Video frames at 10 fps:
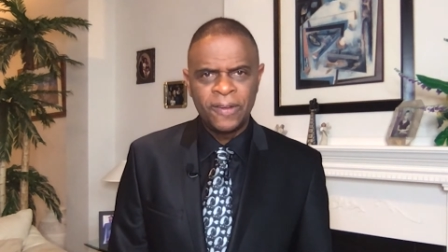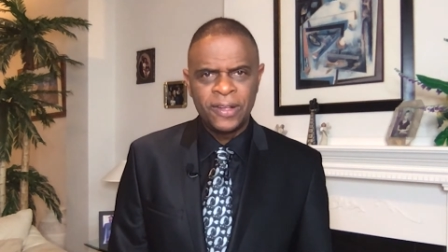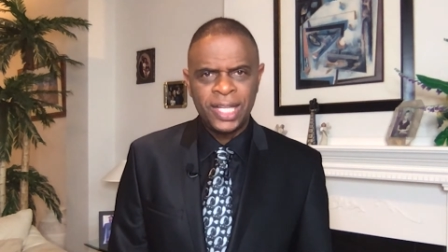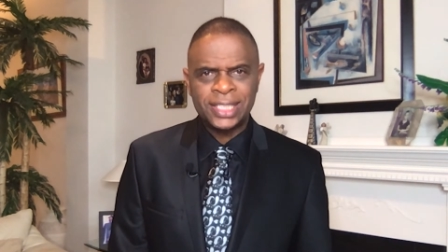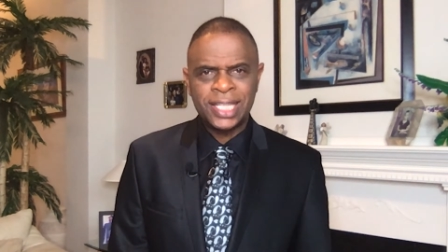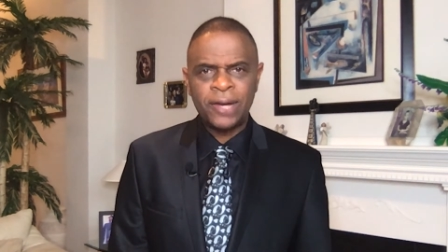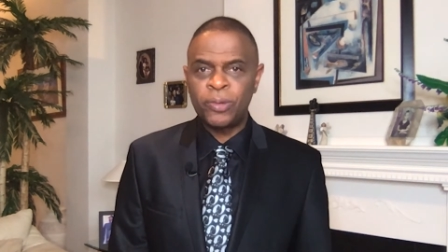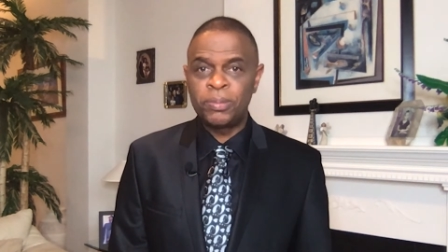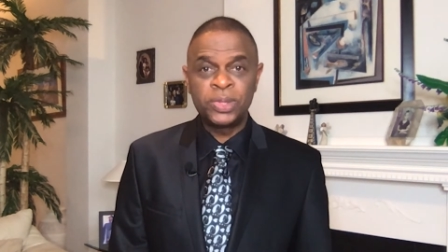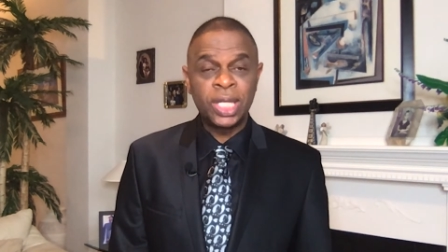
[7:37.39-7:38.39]
That's not
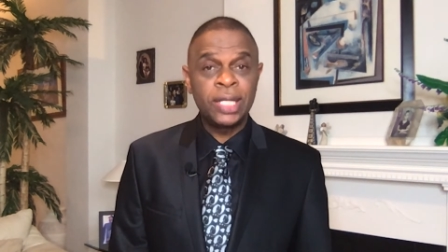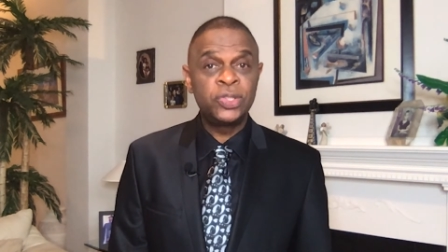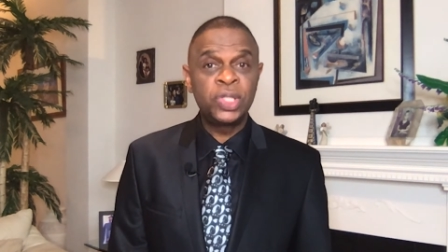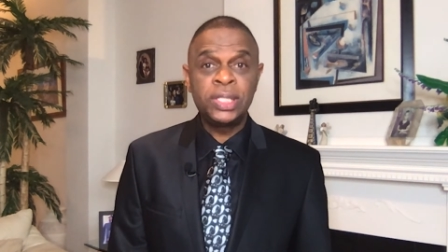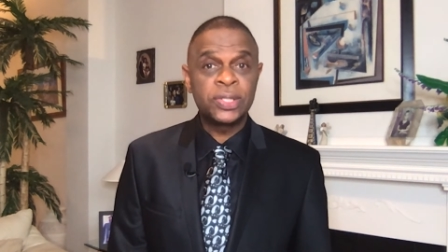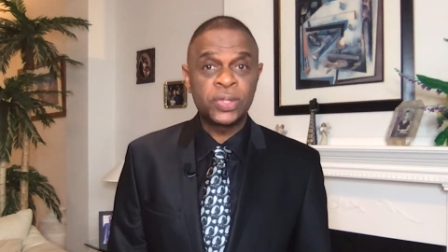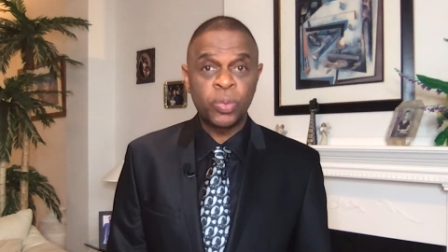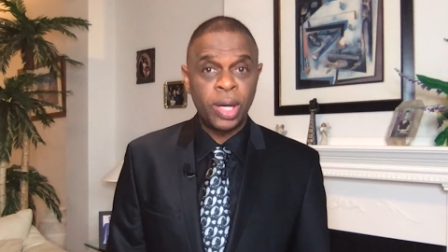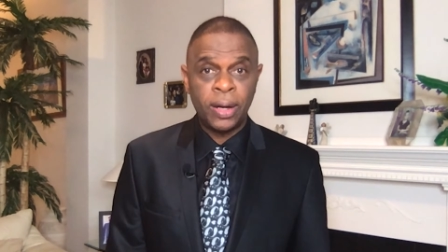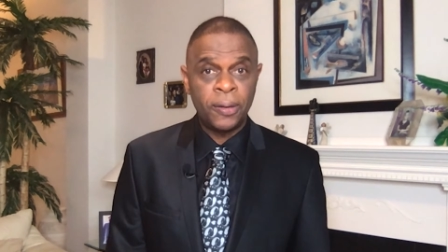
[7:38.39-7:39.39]
representing Jesus
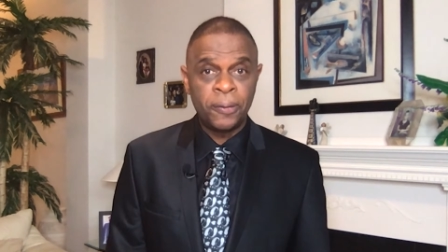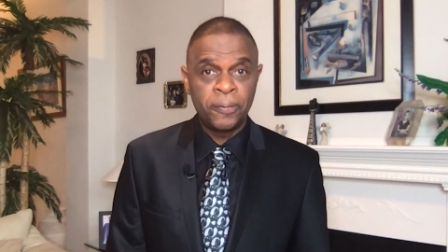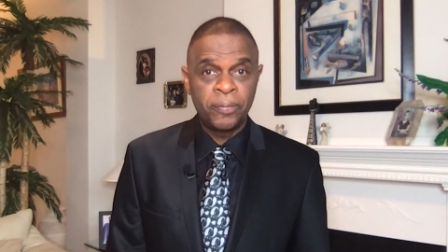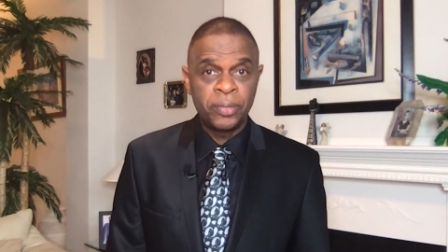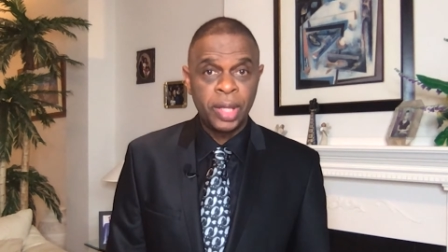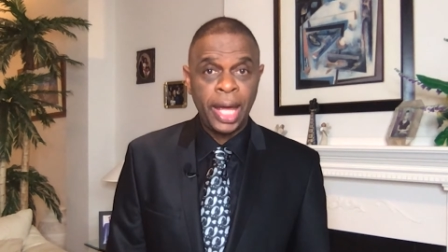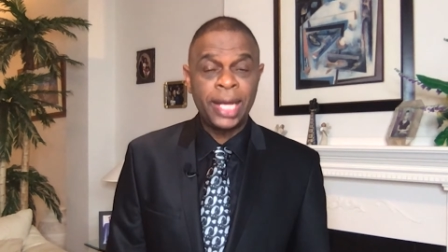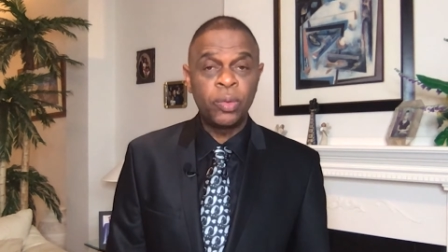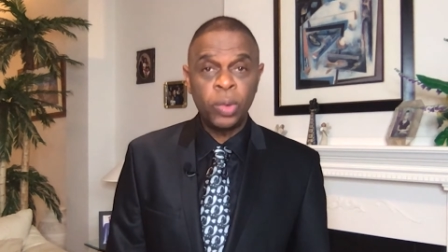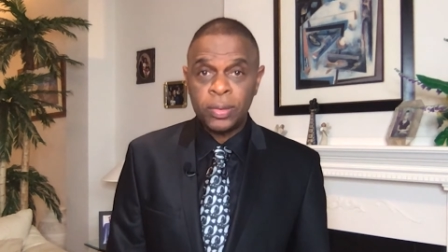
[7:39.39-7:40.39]
well.
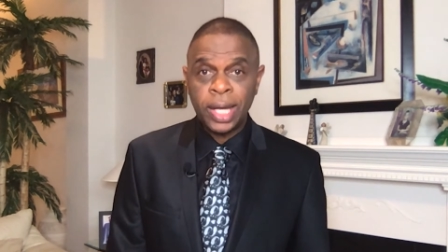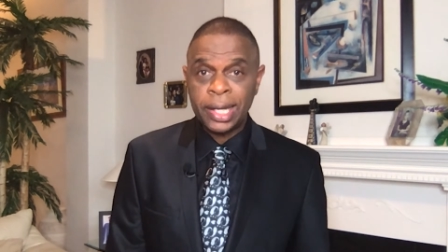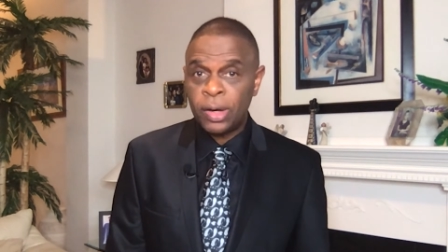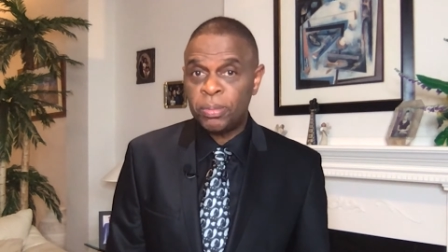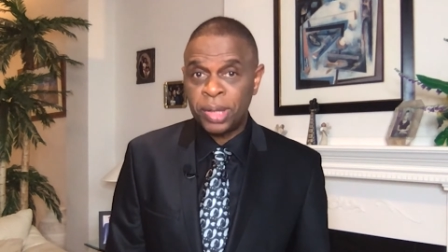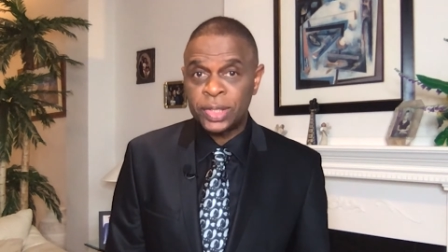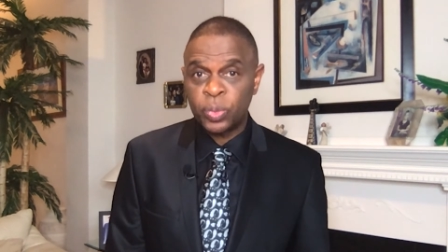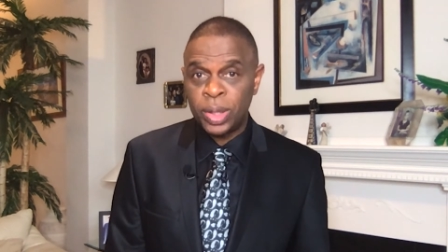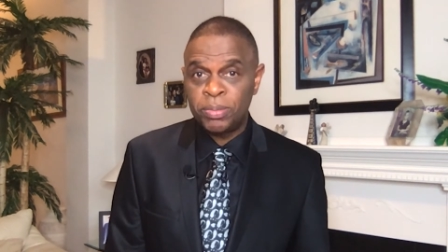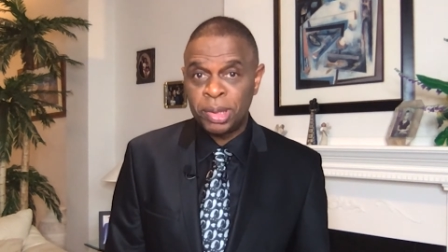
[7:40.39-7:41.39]
And it will not help us
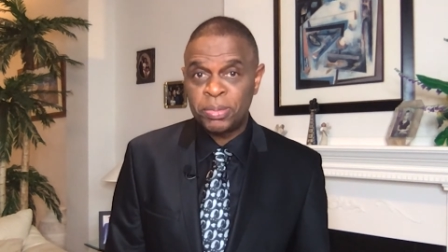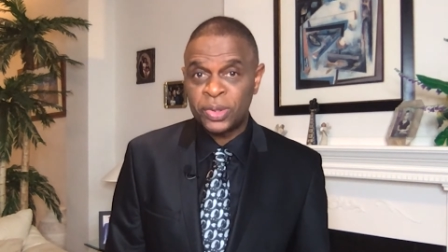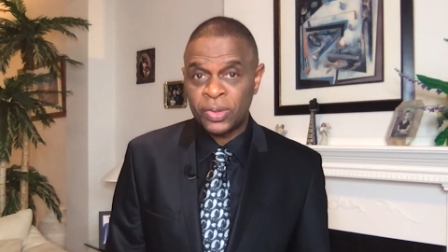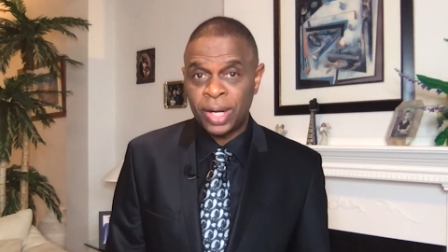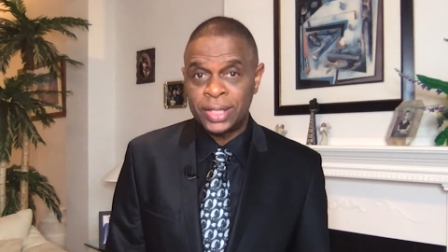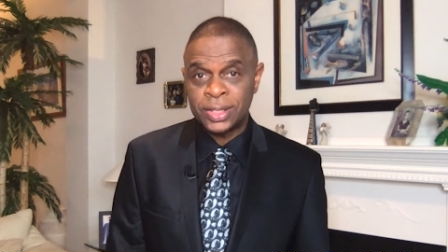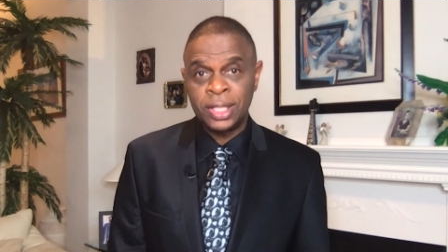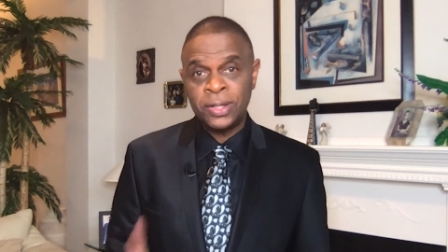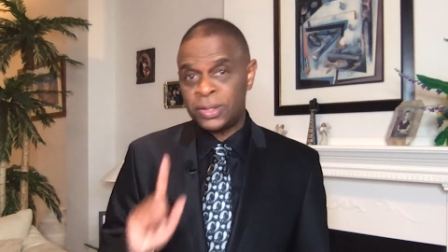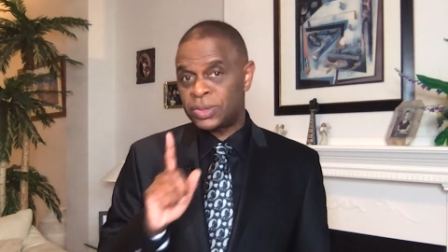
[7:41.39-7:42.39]
win people to Christ. And
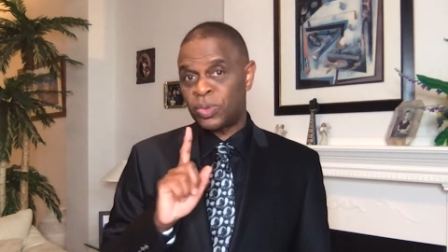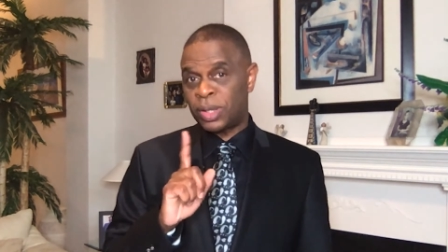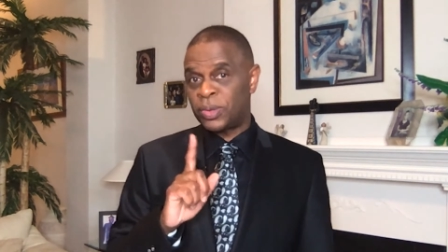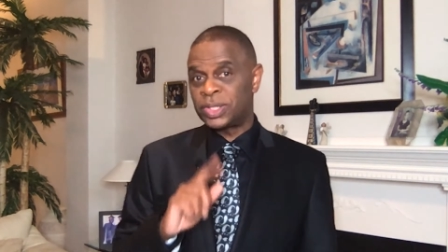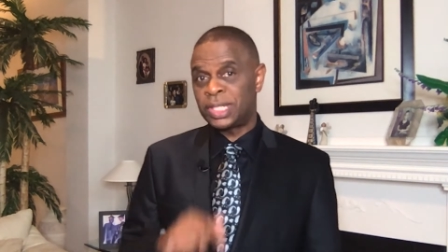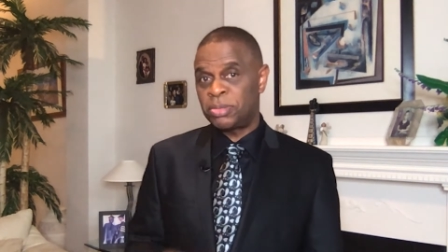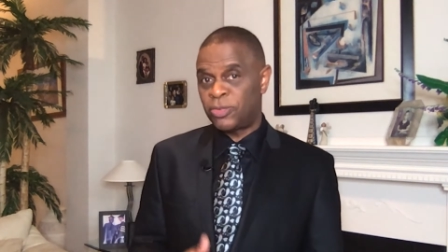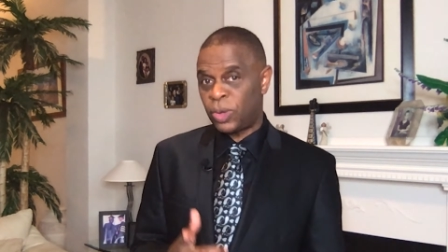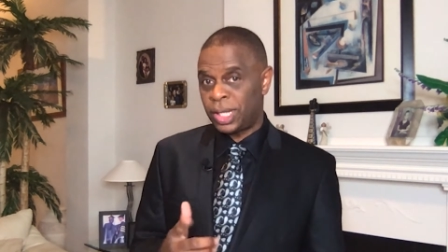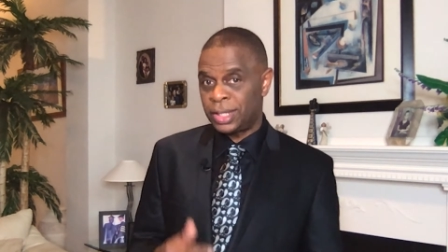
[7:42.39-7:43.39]
here is what I want to say
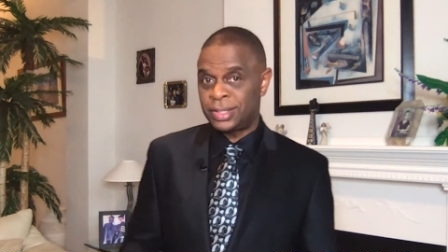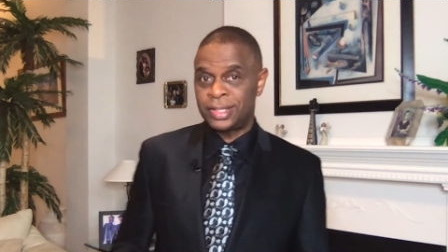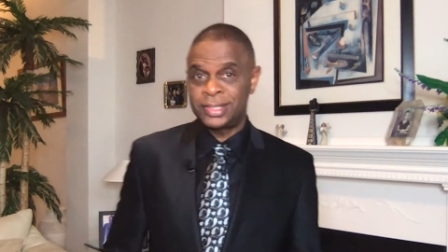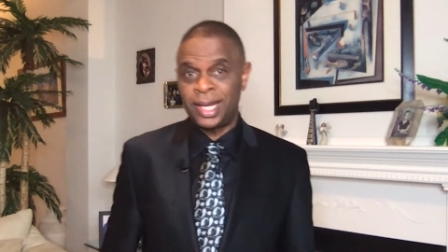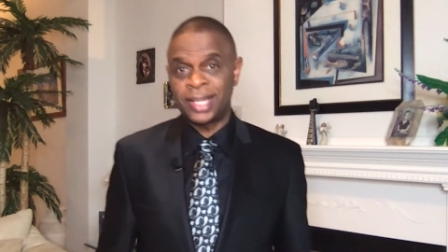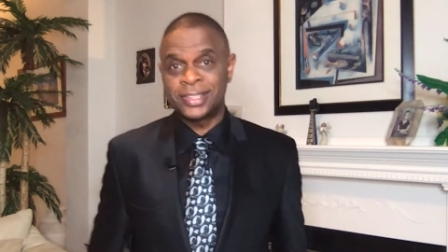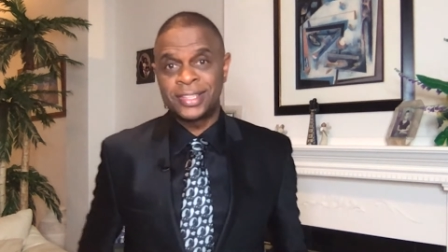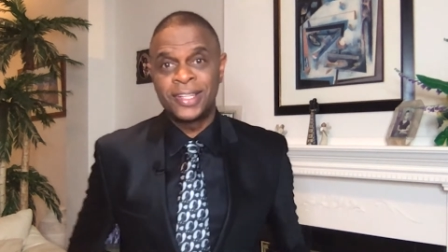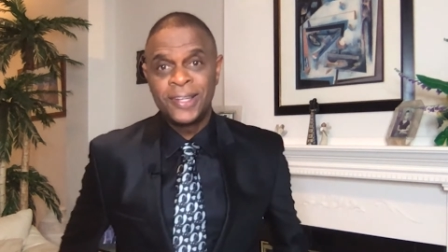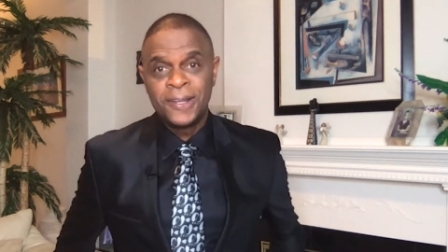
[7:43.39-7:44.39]
before I get to the text.